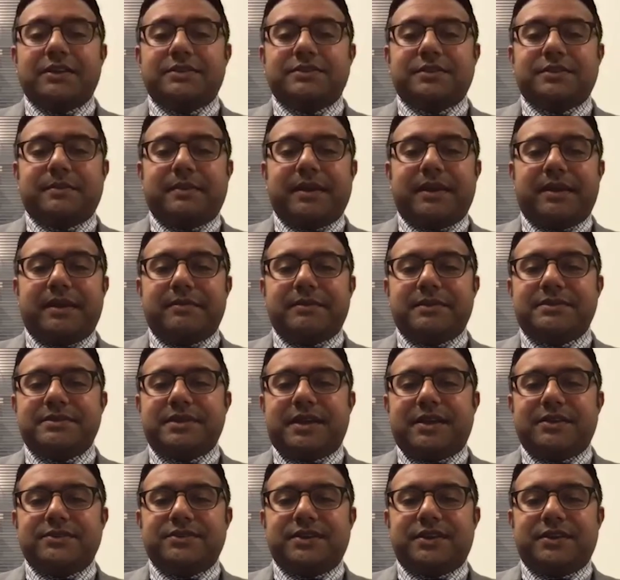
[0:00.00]
my name is
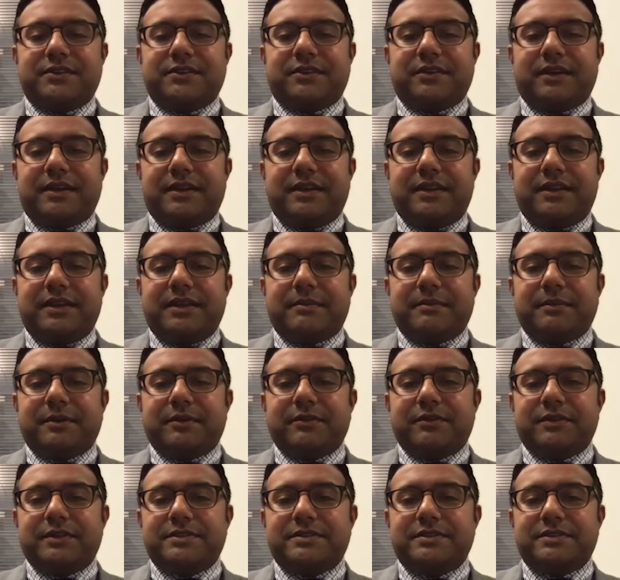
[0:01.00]
Ajay. I'm a
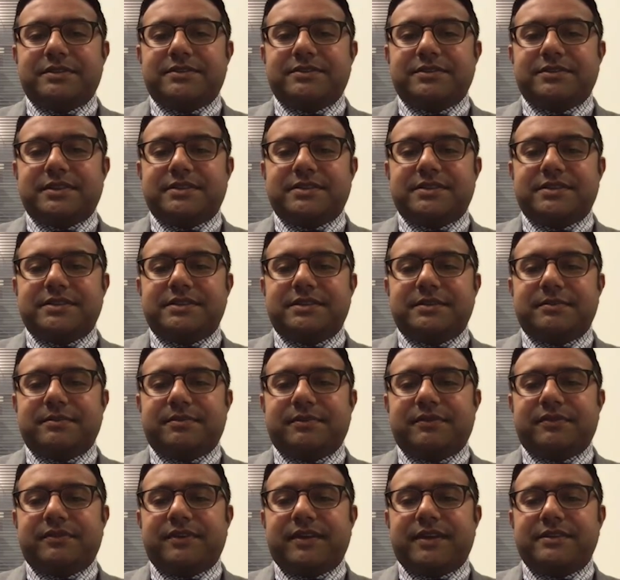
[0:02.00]
research assistant
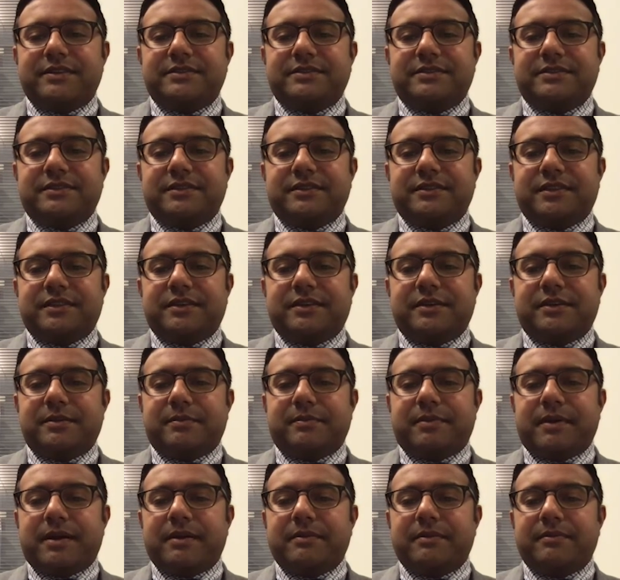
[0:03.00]
professor in the
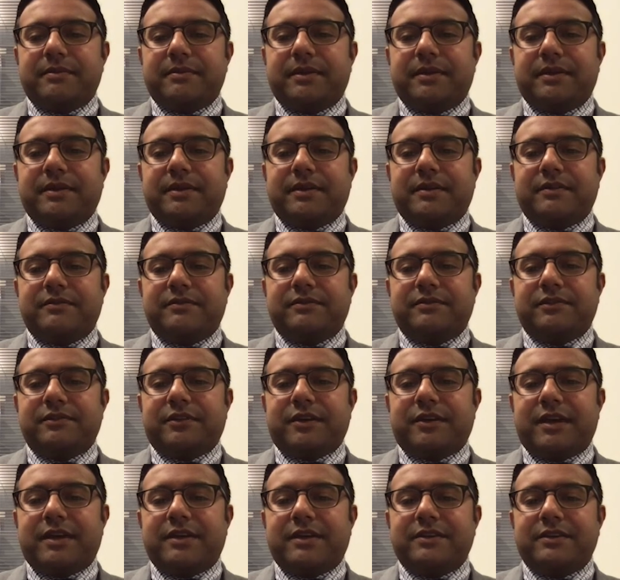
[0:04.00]
Department of
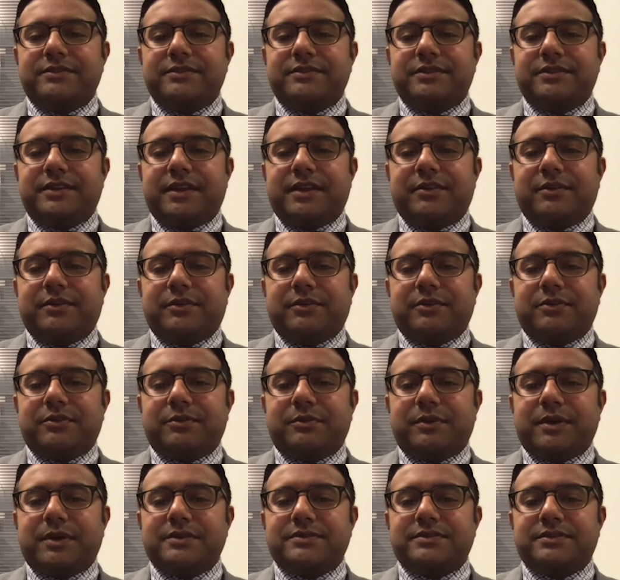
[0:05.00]
Neurology at
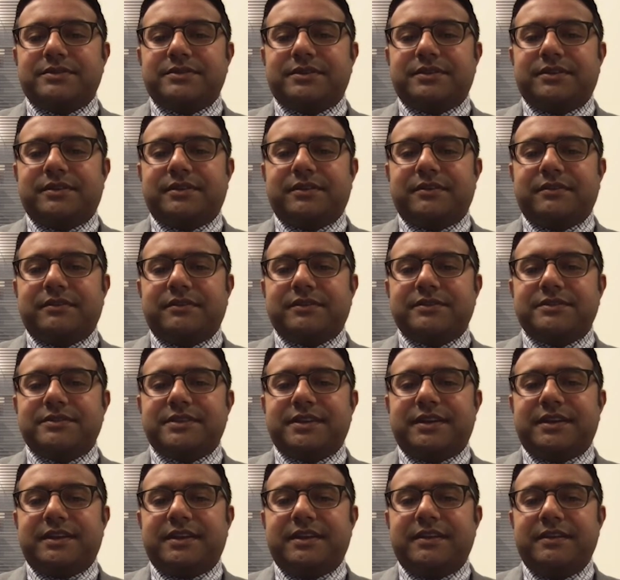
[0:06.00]
Northwestern
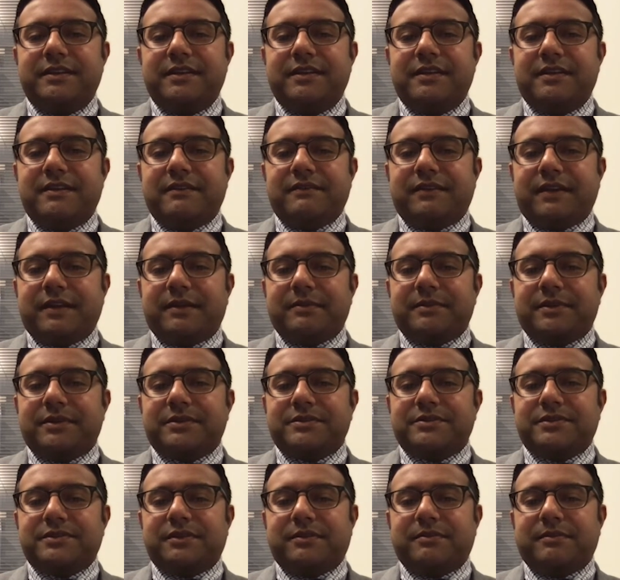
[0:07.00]
University, Feinberg
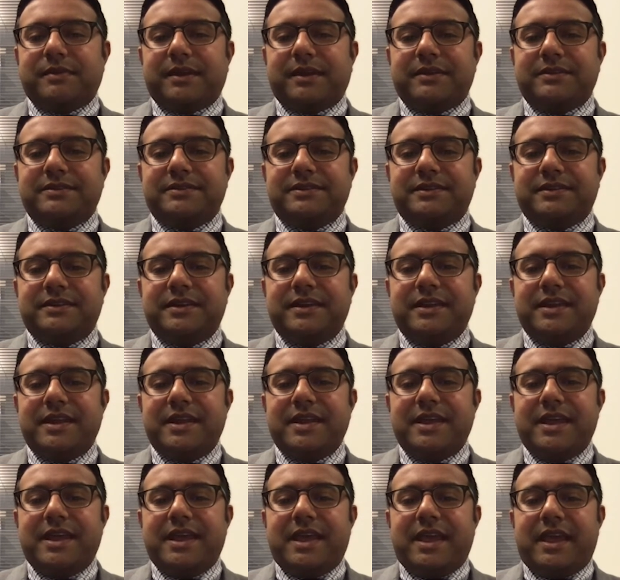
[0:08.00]
School of Medicine.
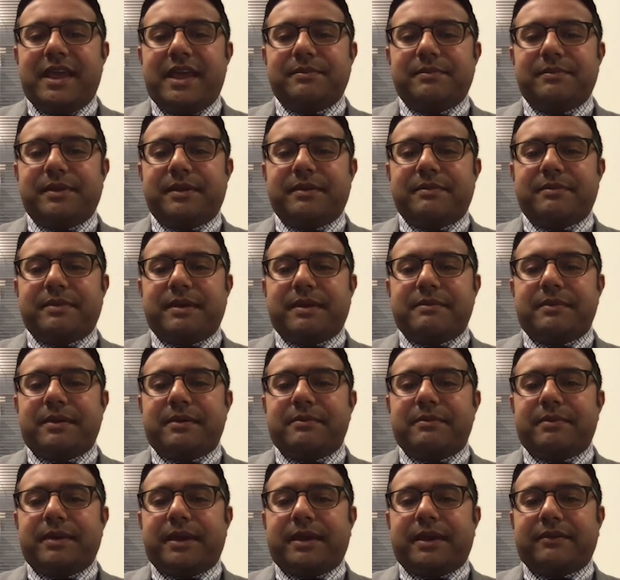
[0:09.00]
And just a little bit
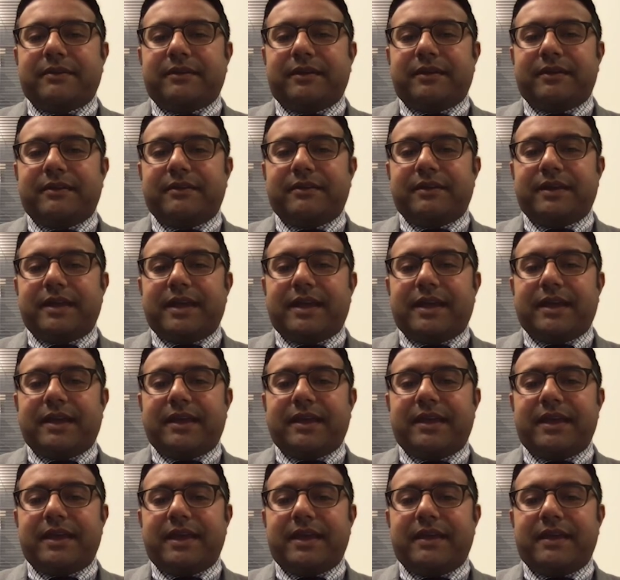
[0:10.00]
about my background.
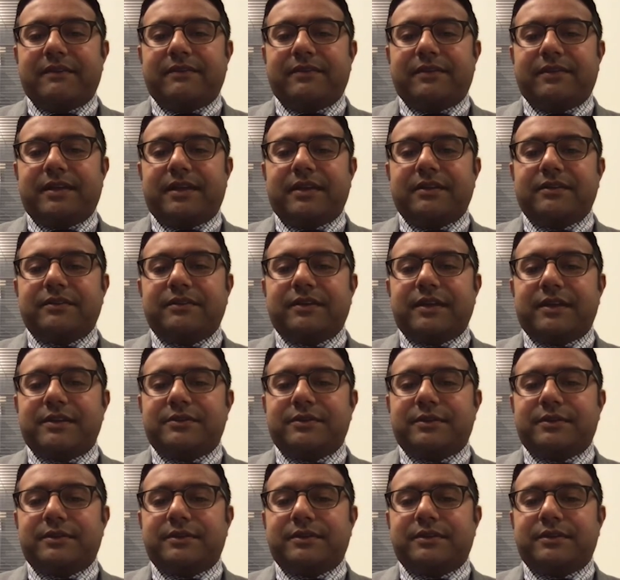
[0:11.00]
I have an
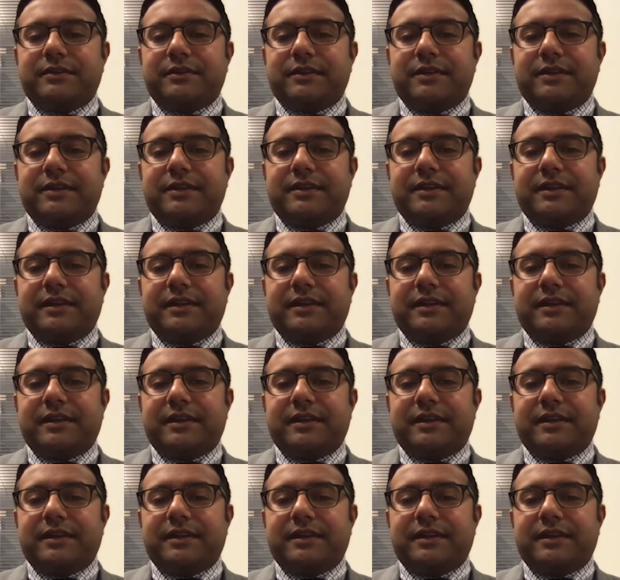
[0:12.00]
undergraduate degree in